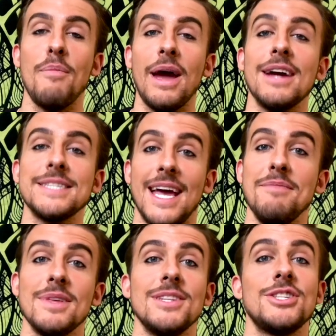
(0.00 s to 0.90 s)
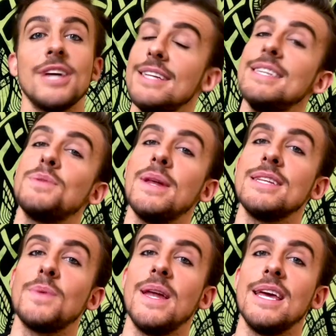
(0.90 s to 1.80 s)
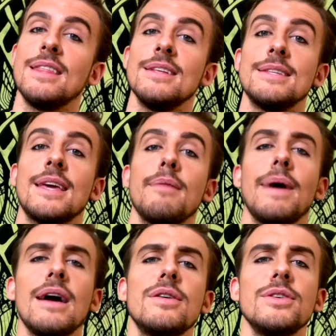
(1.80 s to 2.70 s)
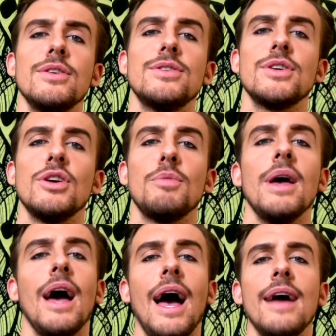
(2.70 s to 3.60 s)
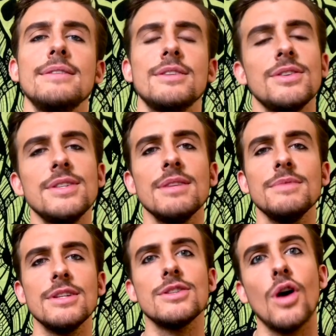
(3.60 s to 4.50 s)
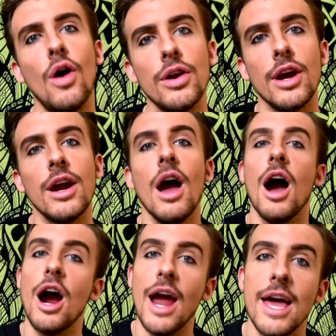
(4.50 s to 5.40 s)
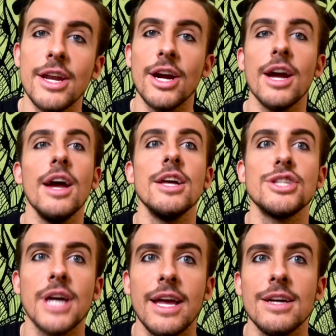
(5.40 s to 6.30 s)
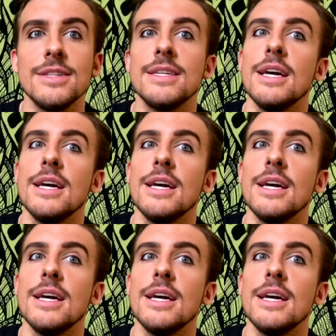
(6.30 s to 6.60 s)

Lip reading: a better time than shitey 2020 even to get back on YouTube and to do something to honor our inner child,